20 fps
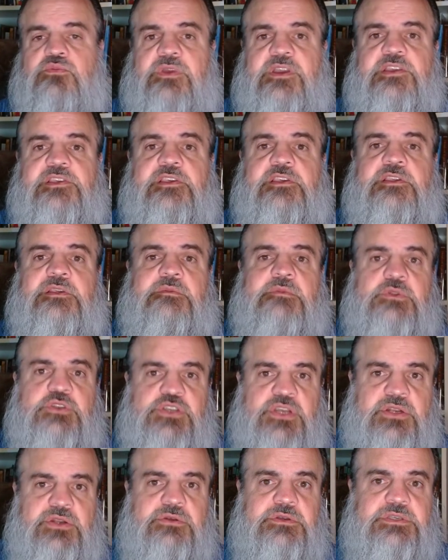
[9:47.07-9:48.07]
racism,
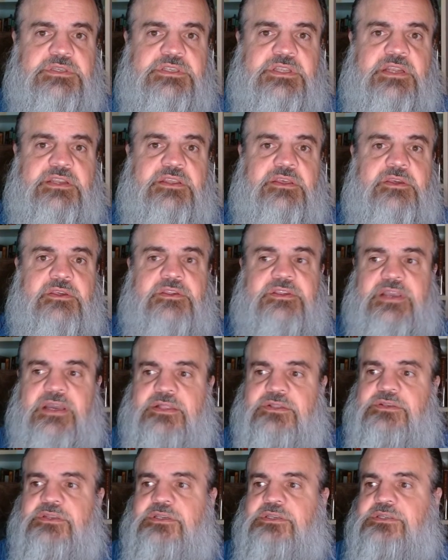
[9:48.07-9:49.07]
gender studies,
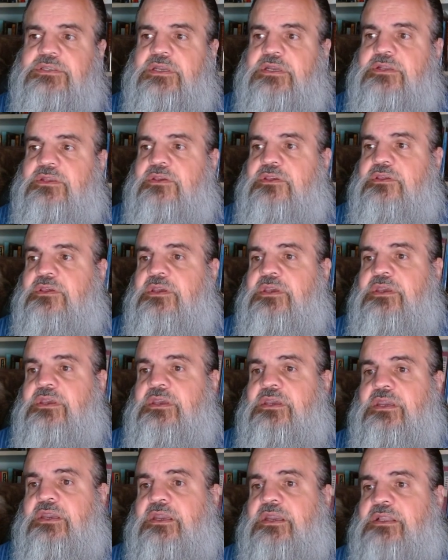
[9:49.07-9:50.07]
ethnic studies,
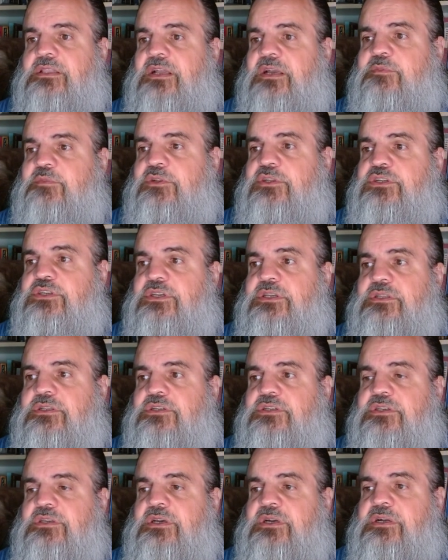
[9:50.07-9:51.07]
and climate
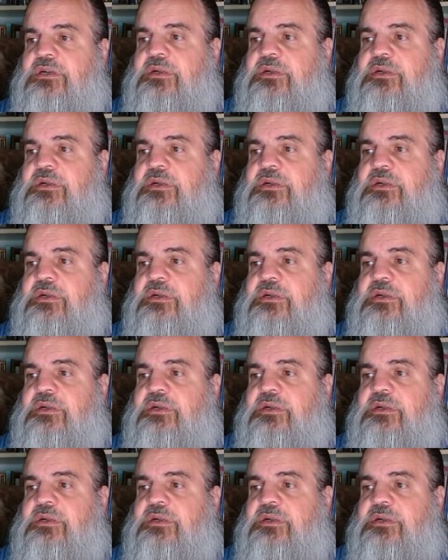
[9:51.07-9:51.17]
change.